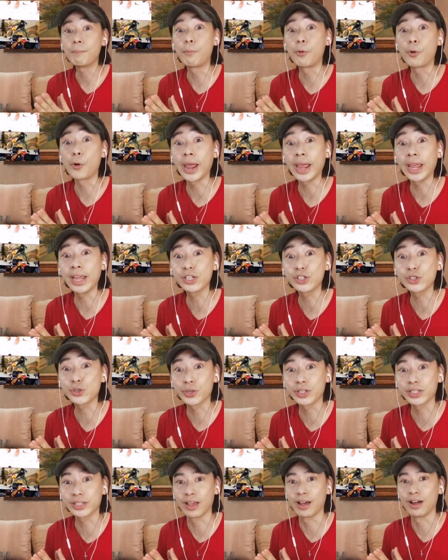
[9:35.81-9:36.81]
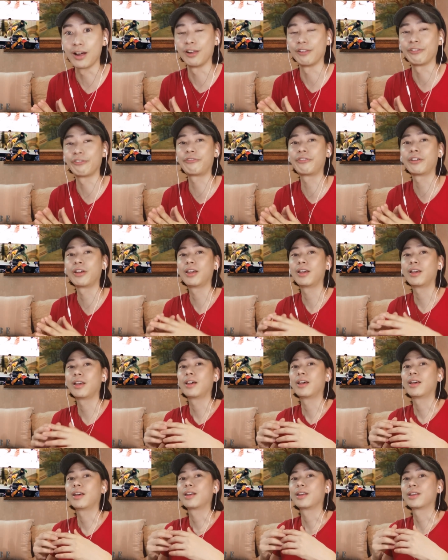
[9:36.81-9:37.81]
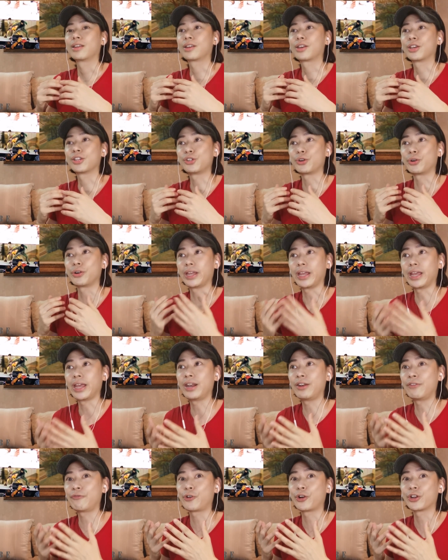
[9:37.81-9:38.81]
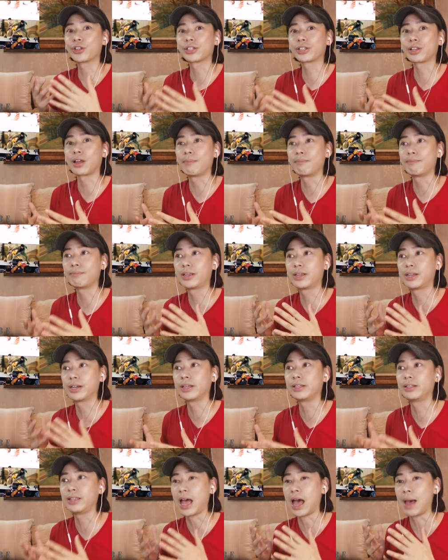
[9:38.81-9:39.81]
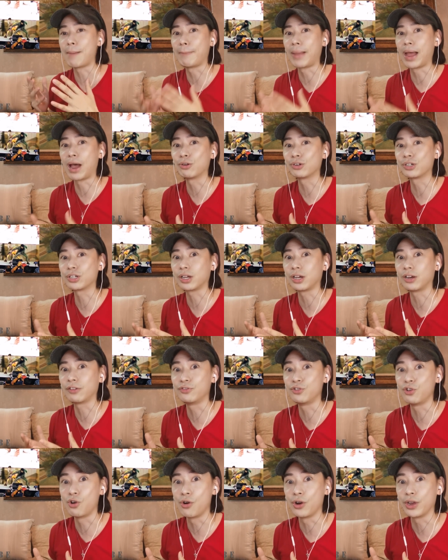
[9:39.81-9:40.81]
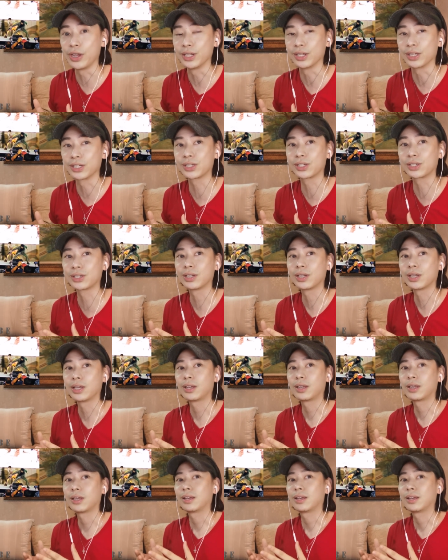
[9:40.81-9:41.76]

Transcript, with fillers: brace yourself, because you're in for some good amount of noise.